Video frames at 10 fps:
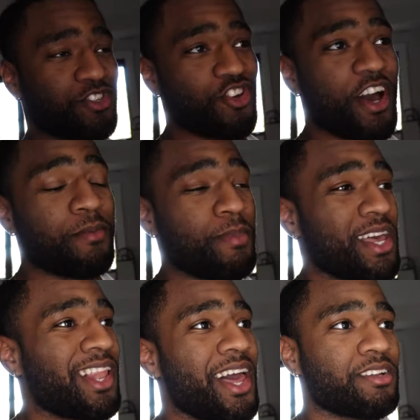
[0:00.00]
with you though. I'd have
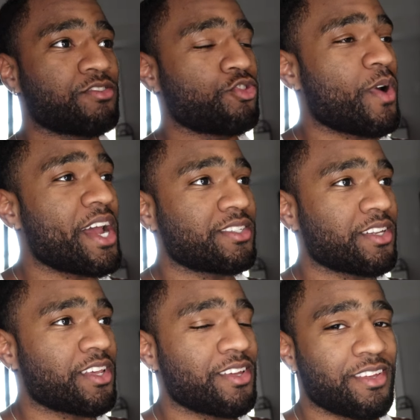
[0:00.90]
made like two racks
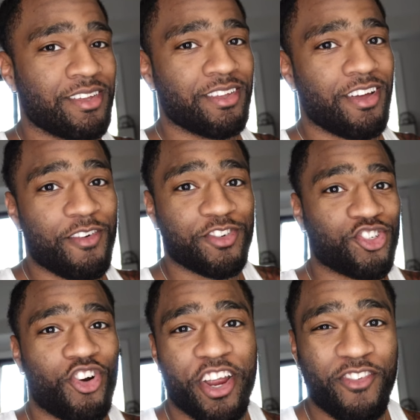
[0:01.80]
today off of
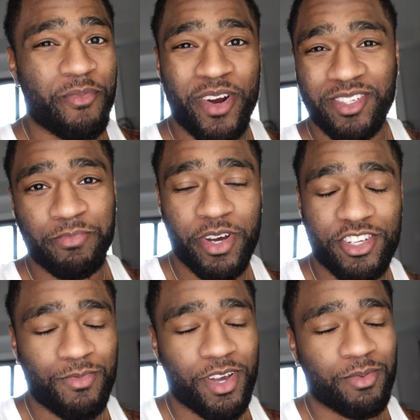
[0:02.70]
trading, off of pressing
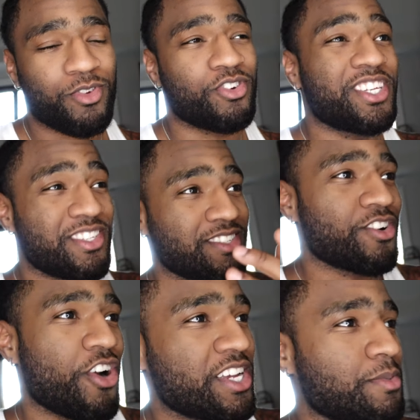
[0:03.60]
buttons on my computer. This is the
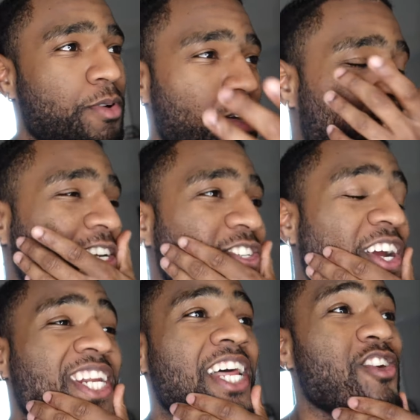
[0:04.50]
crazy part about
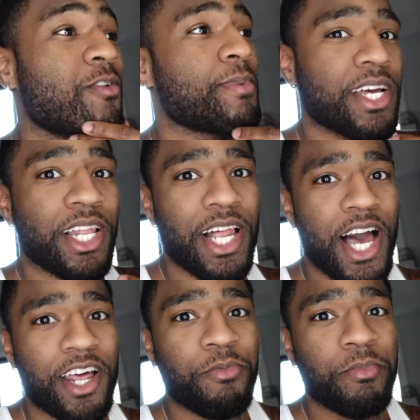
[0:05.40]
trading. Like you can make a
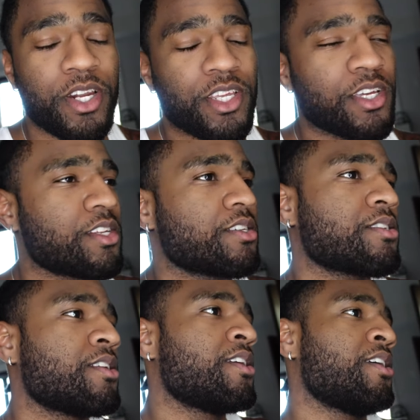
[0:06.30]
lot of money in
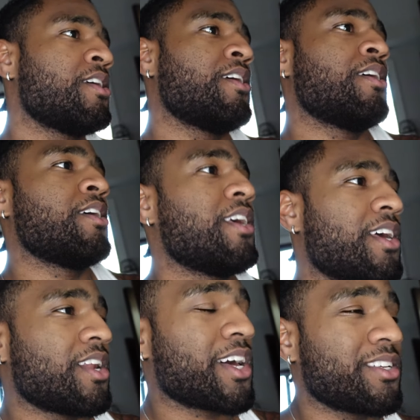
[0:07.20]
this.
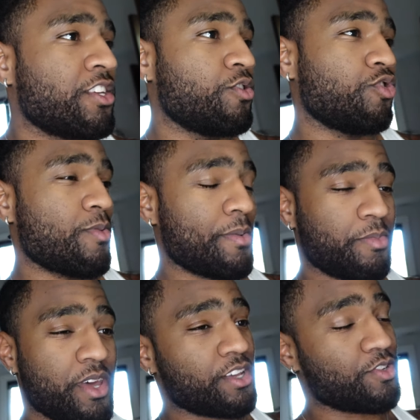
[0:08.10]
Like I said, YouTube ain't been
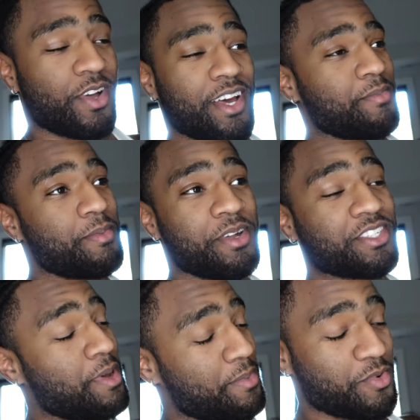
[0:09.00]
paying, so I gotta make money
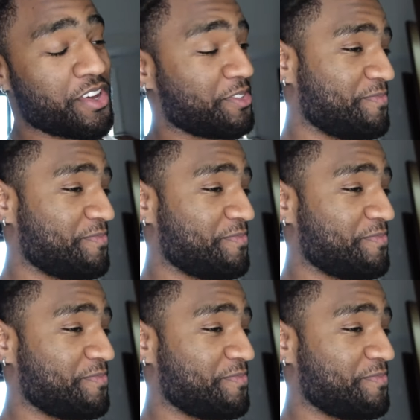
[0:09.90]
some type of way.